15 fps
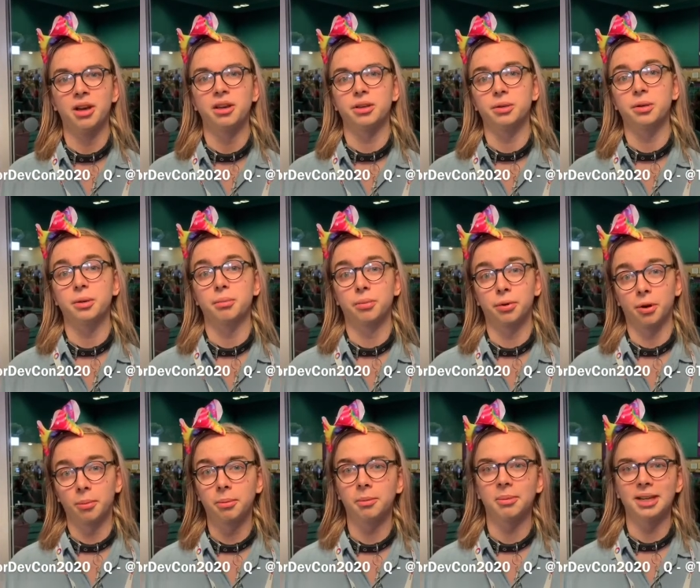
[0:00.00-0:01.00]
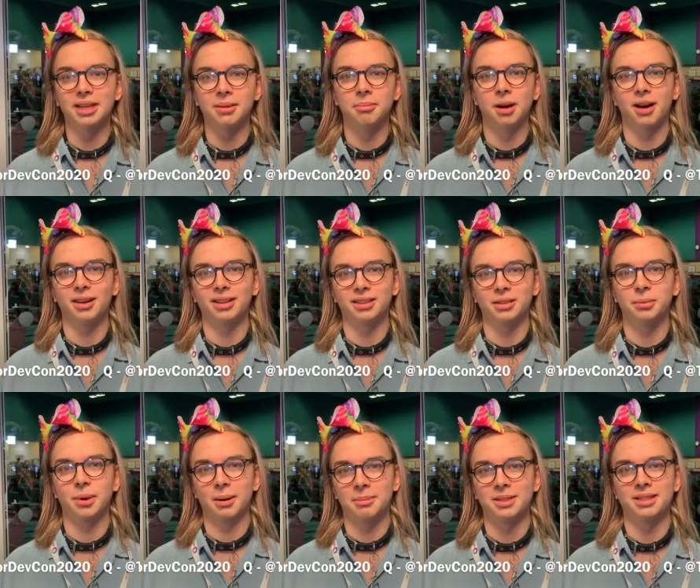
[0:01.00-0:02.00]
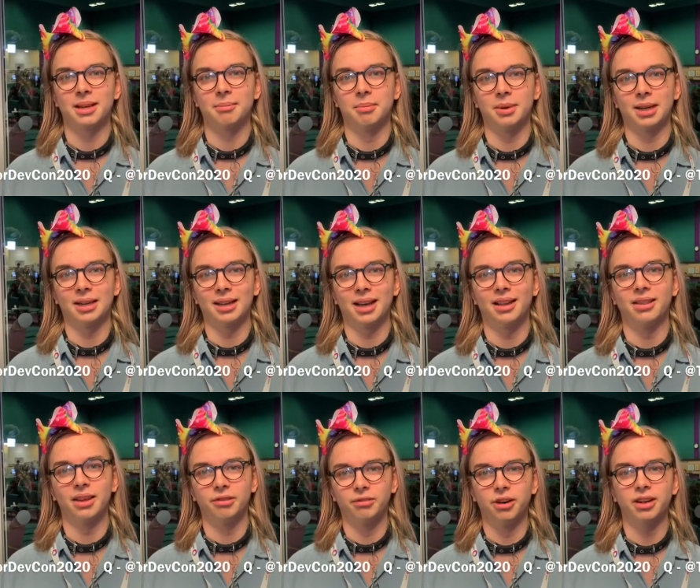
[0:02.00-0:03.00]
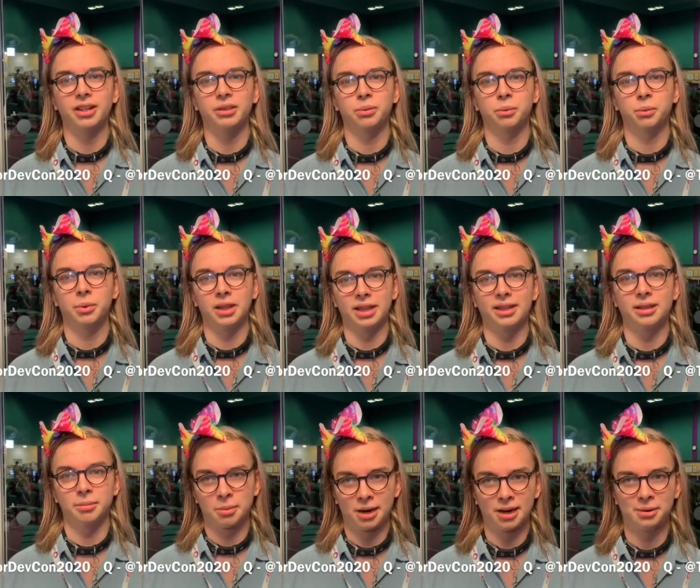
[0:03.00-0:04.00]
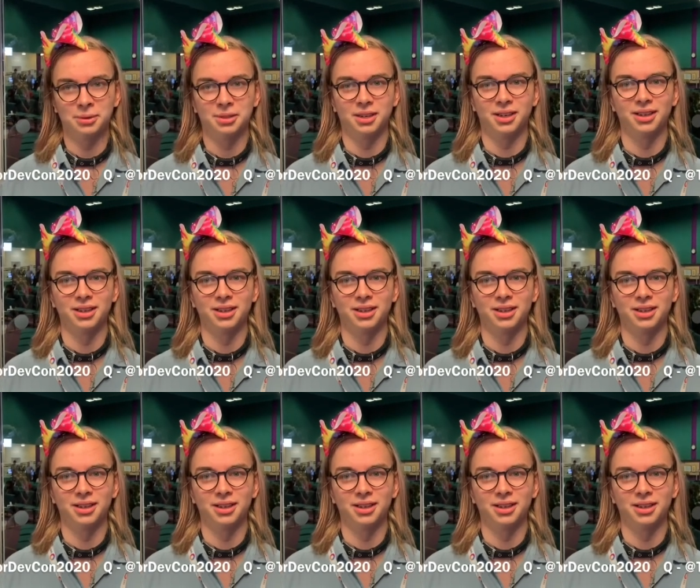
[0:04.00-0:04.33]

you can probably compile it to WebAssembly and then run it within the browser.